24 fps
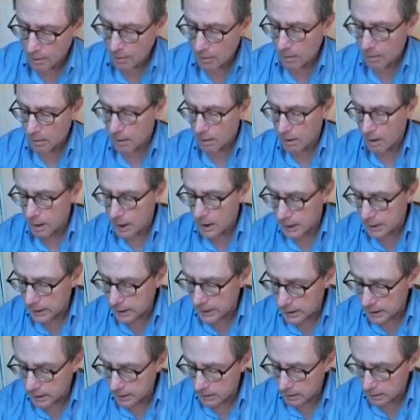I
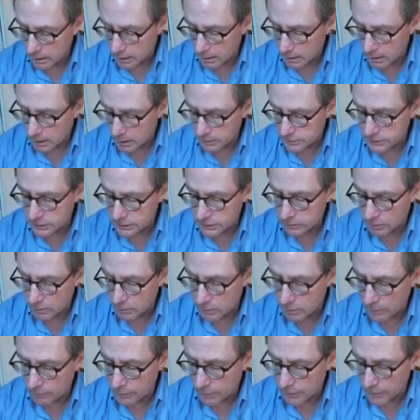need 0
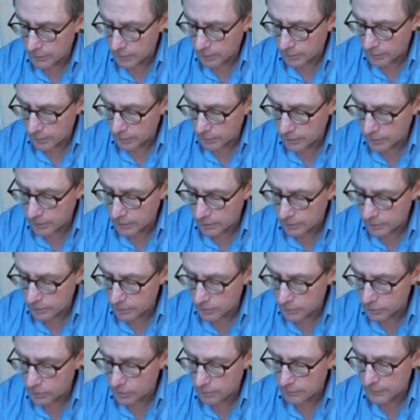of the third,
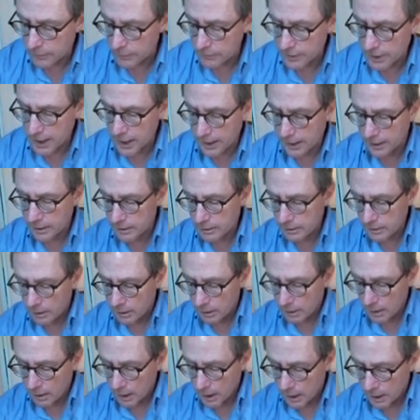2 of the second,
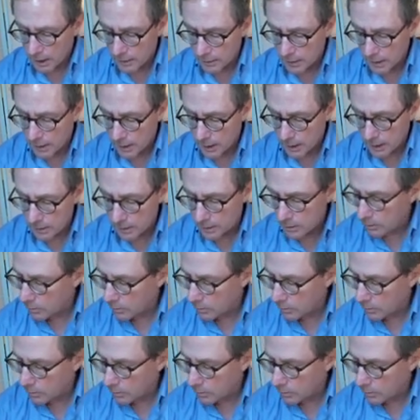and then